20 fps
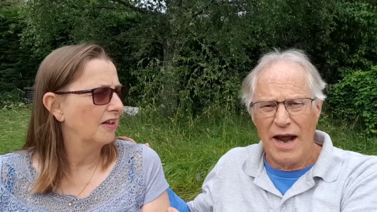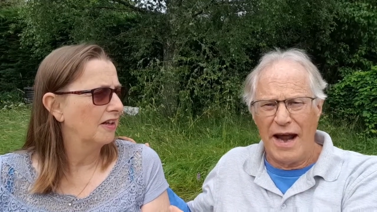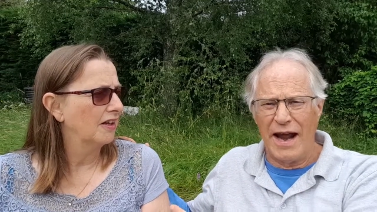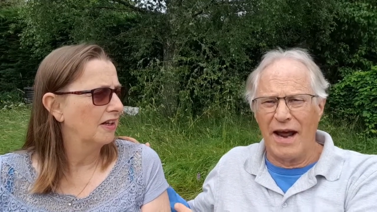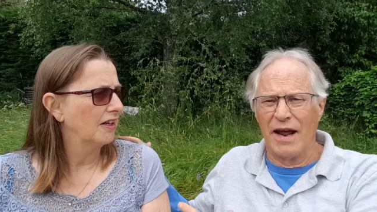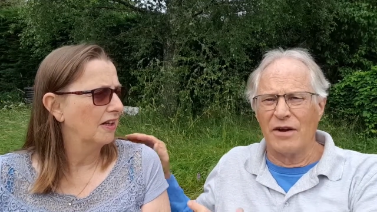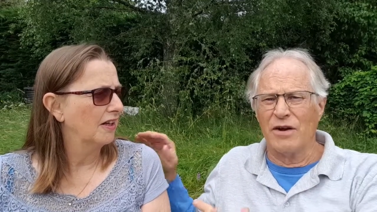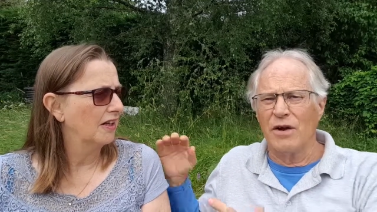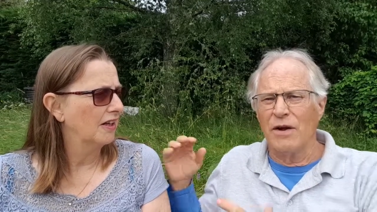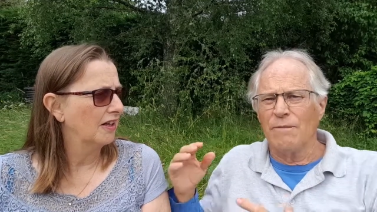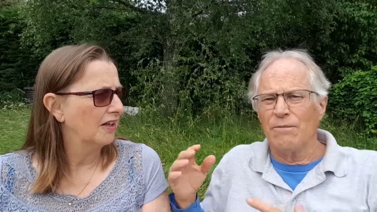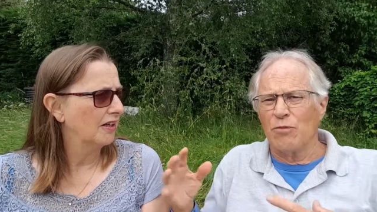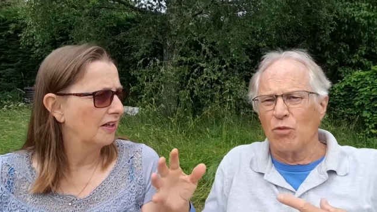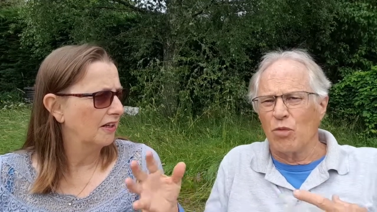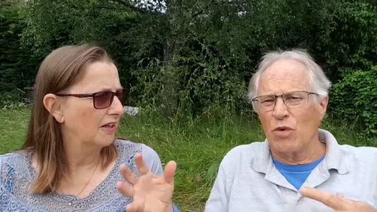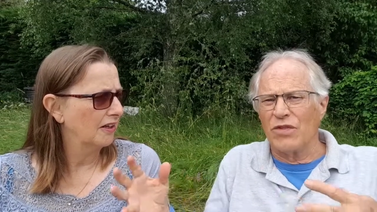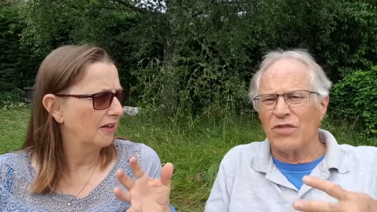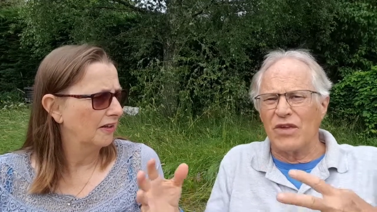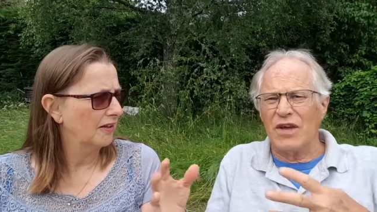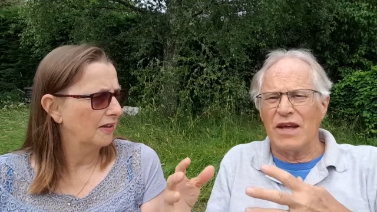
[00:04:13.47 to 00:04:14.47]
Speaker 1: and
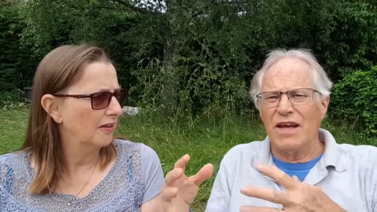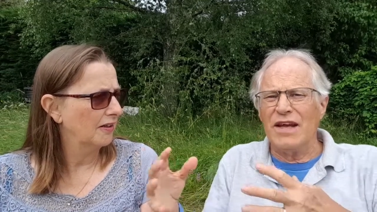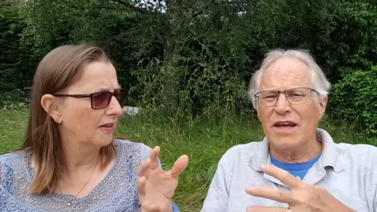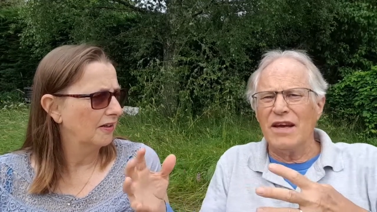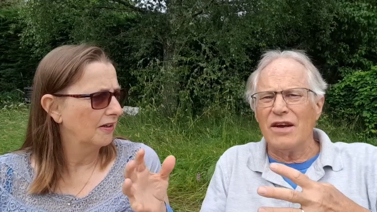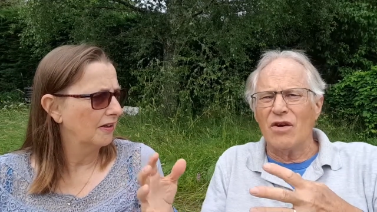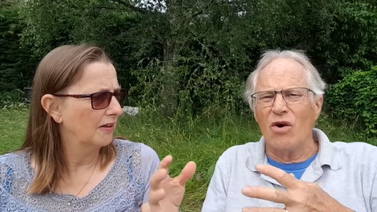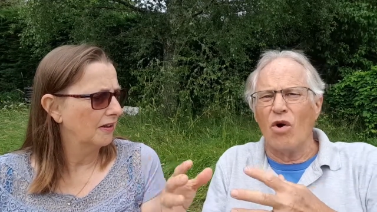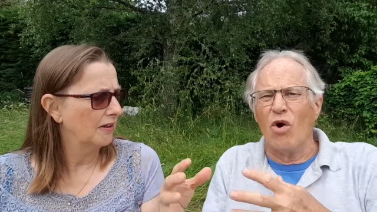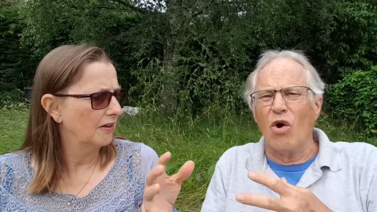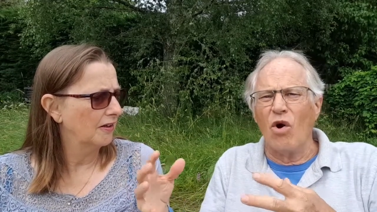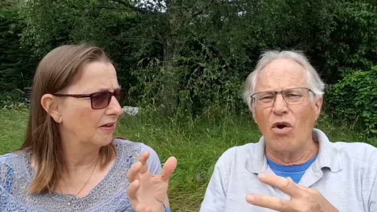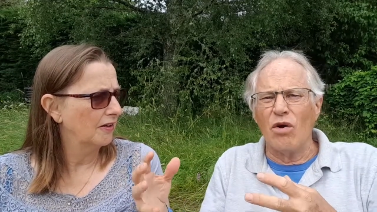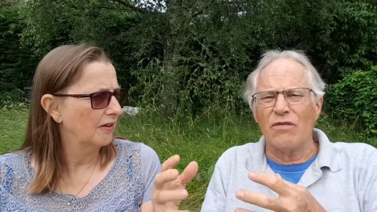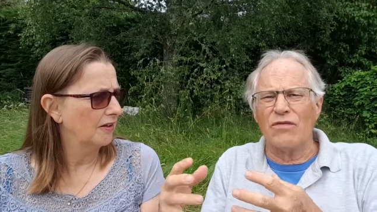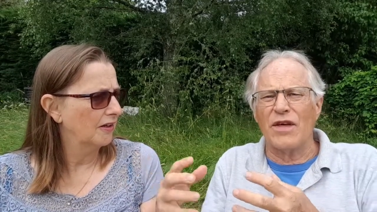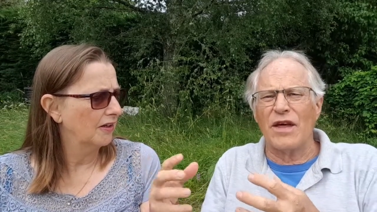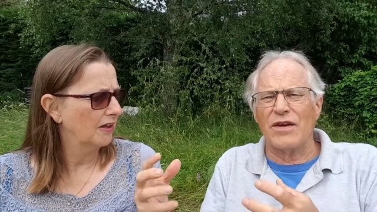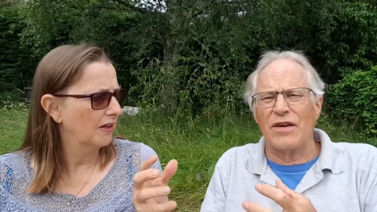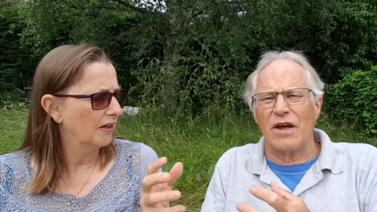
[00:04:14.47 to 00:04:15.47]
within all
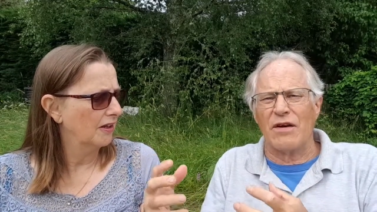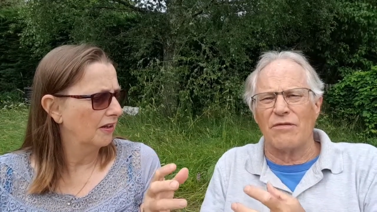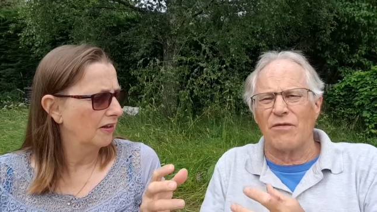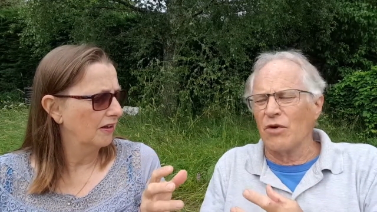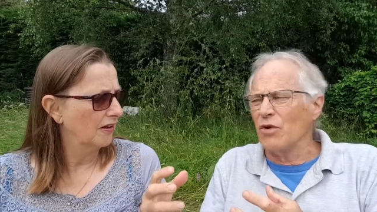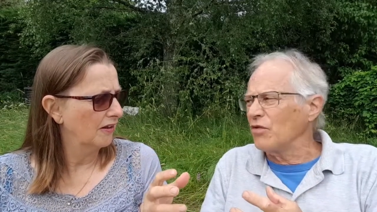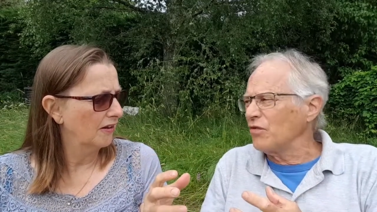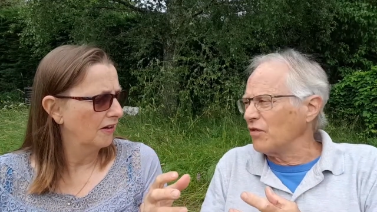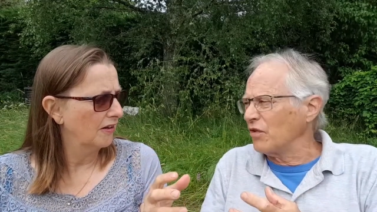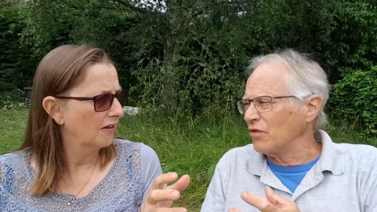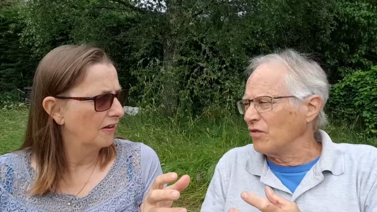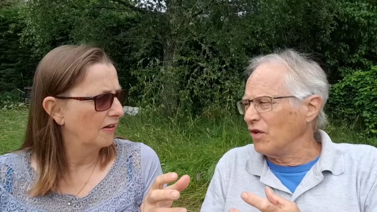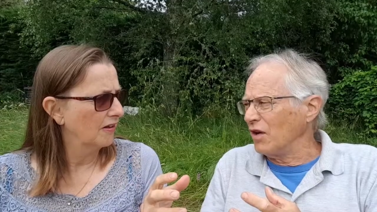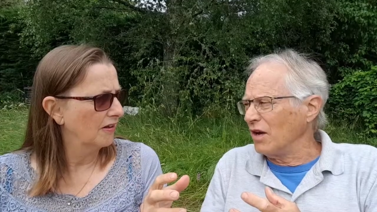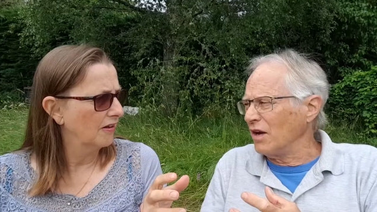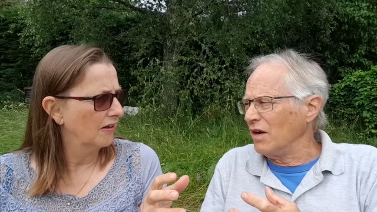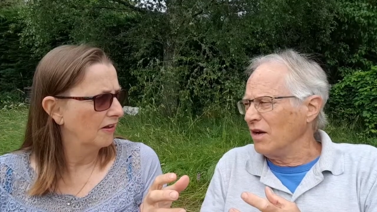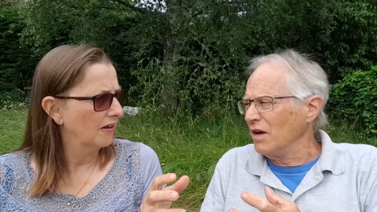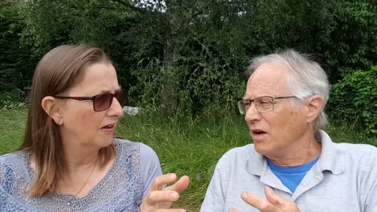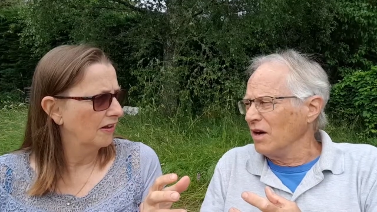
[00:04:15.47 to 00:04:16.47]
of that
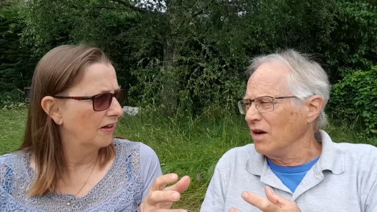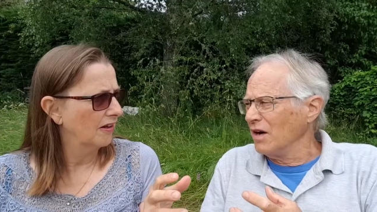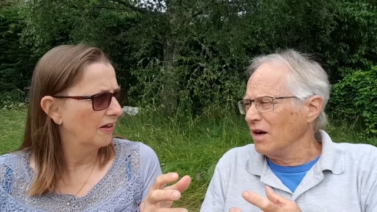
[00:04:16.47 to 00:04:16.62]
diversity